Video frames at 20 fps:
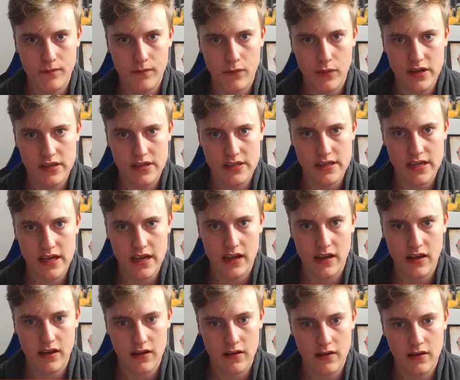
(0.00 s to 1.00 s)
press tick
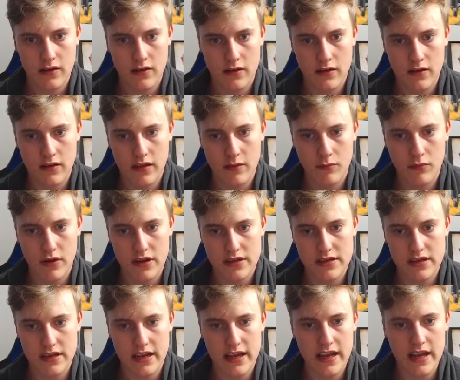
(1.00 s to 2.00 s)
and press
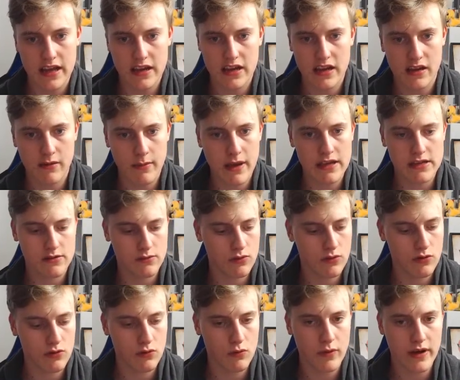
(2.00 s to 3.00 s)
delete, and you can make some
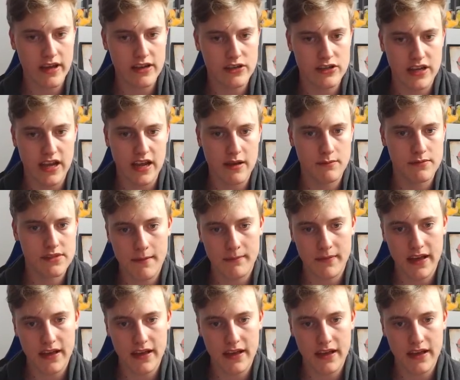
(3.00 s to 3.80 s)
cool weird shapes.